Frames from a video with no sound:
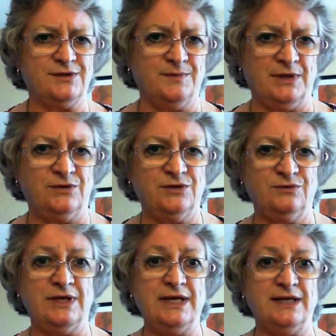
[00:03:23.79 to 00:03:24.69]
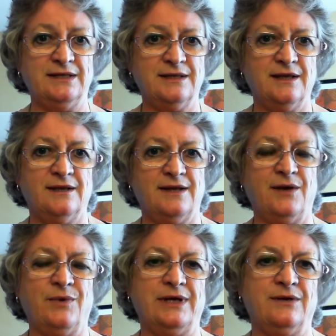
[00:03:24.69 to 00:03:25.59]
I mean, you do need
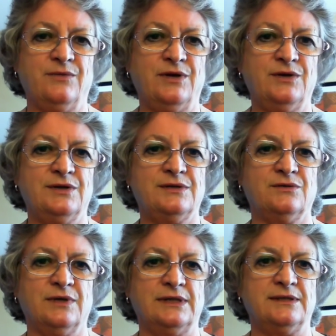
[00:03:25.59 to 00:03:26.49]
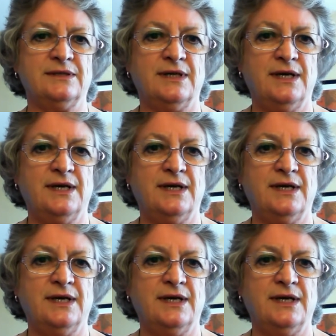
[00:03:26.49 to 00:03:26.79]
that wedding rehearsal, and